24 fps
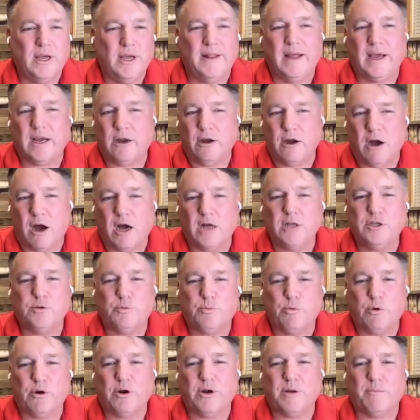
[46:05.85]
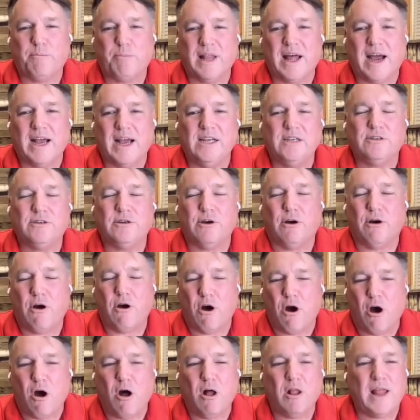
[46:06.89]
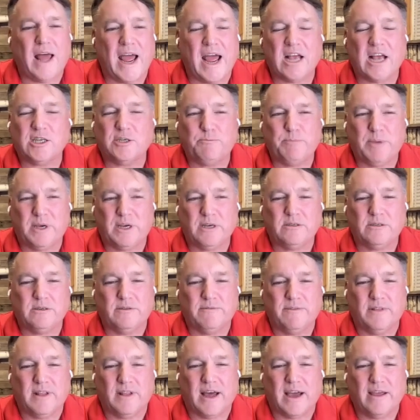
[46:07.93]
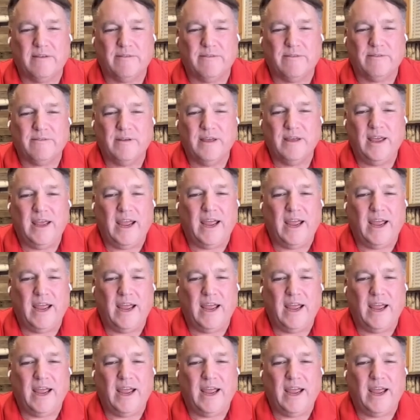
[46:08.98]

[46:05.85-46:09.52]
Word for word: and that God's word applies to all aspects of life